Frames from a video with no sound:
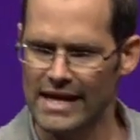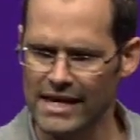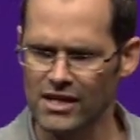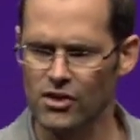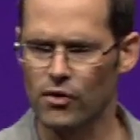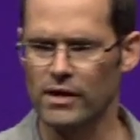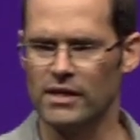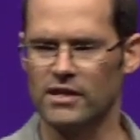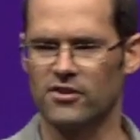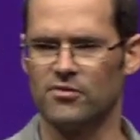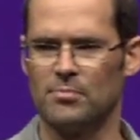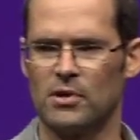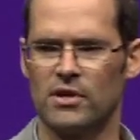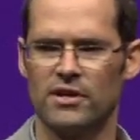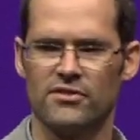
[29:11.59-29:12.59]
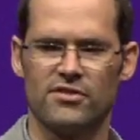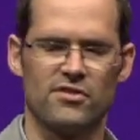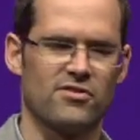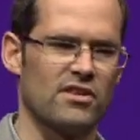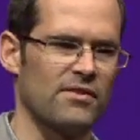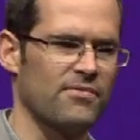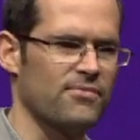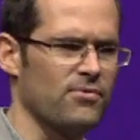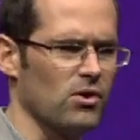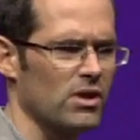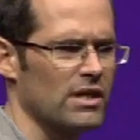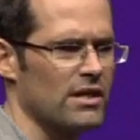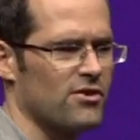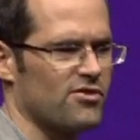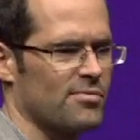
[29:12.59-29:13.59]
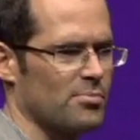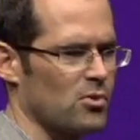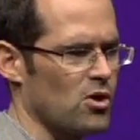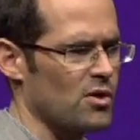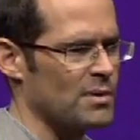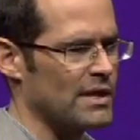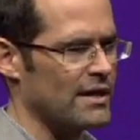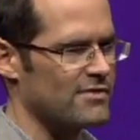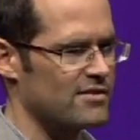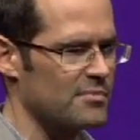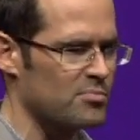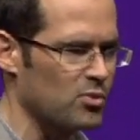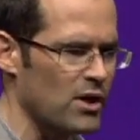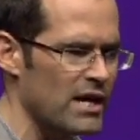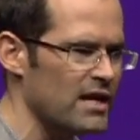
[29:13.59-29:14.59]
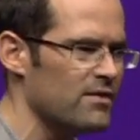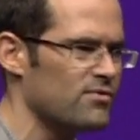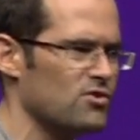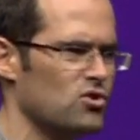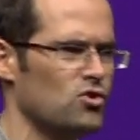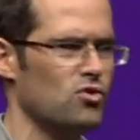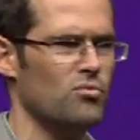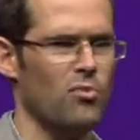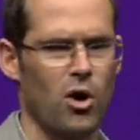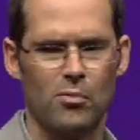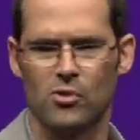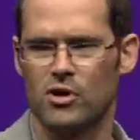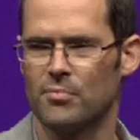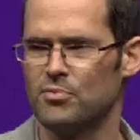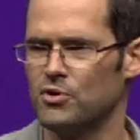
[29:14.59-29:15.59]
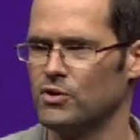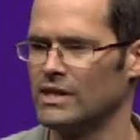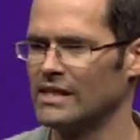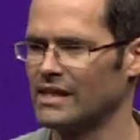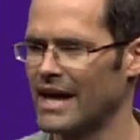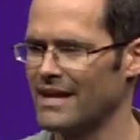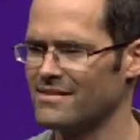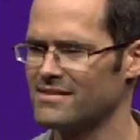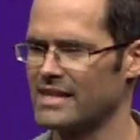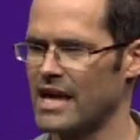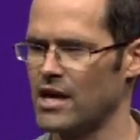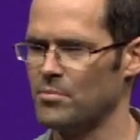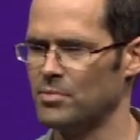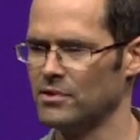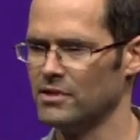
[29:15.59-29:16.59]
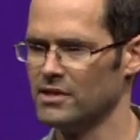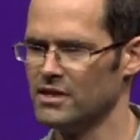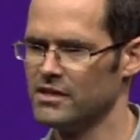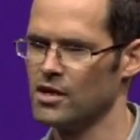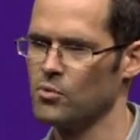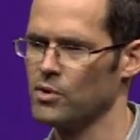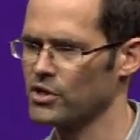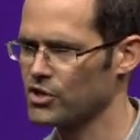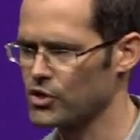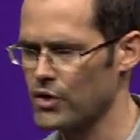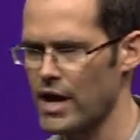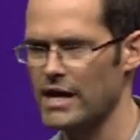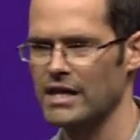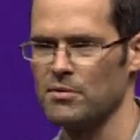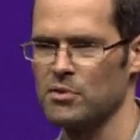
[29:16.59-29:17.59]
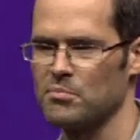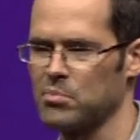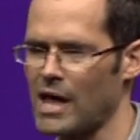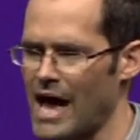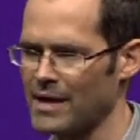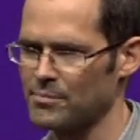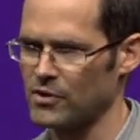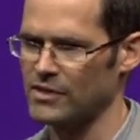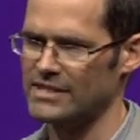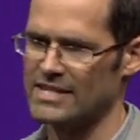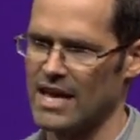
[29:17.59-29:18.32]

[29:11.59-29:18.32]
integrated experiences that fully explore with us the brave new mobile computing landscape that we're creating with BlackBerry